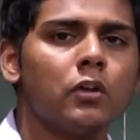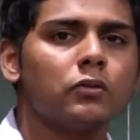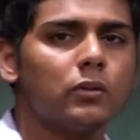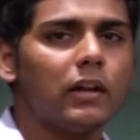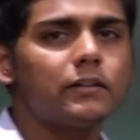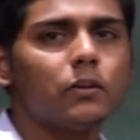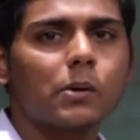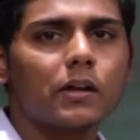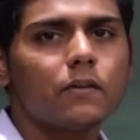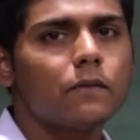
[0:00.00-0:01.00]
So let's
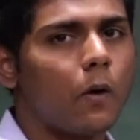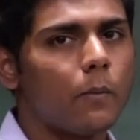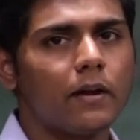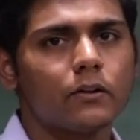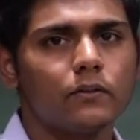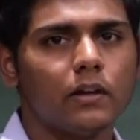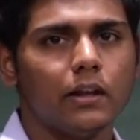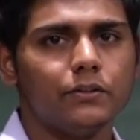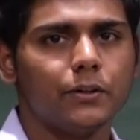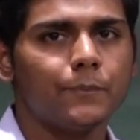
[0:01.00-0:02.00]
look at the format of the
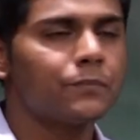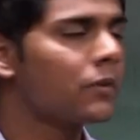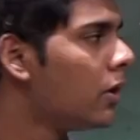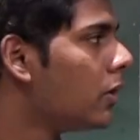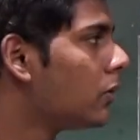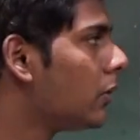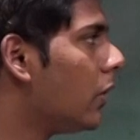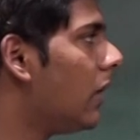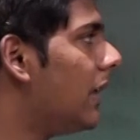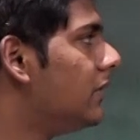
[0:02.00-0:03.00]
ledger. So
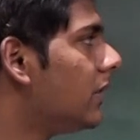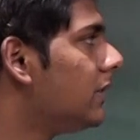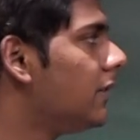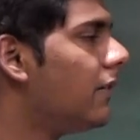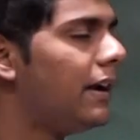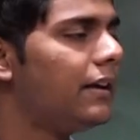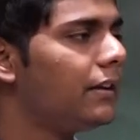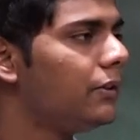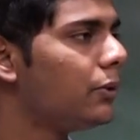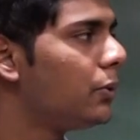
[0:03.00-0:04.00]
your ledger is divided
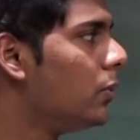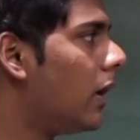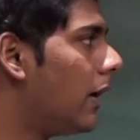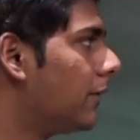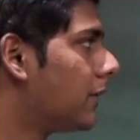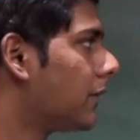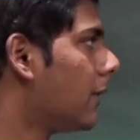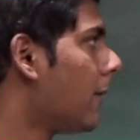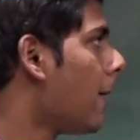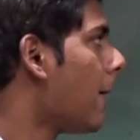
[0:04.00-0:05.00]
into two halves.
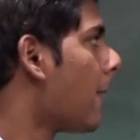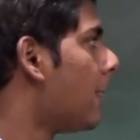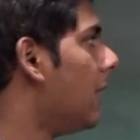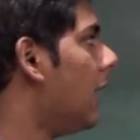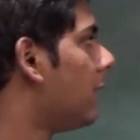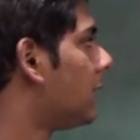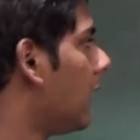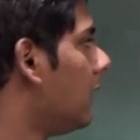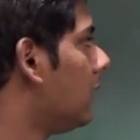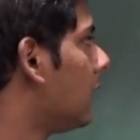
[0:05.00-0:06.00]
The left
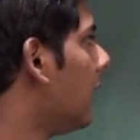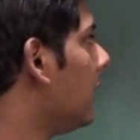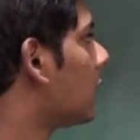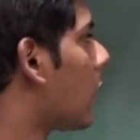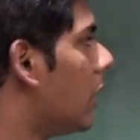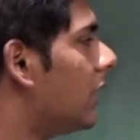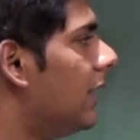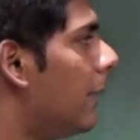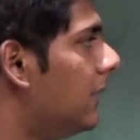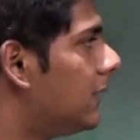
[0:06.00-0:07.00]
hand side is called the
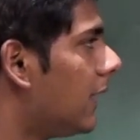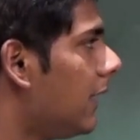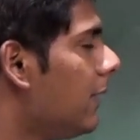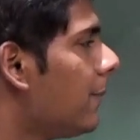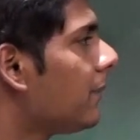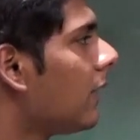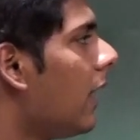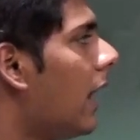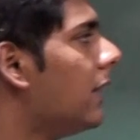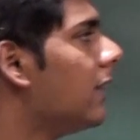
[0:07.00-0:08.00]
debit side
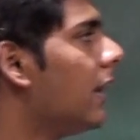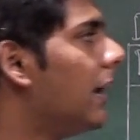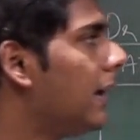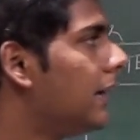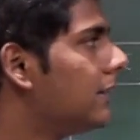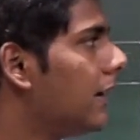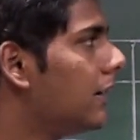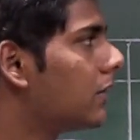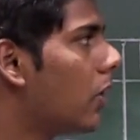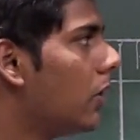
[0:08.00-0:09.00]
and the right hand
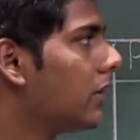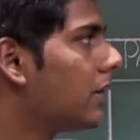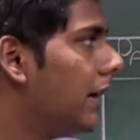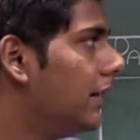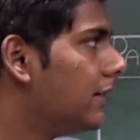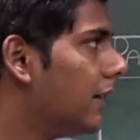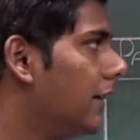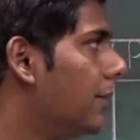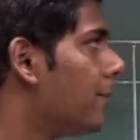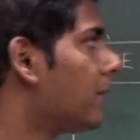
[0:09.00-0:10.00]
side is called the credit side.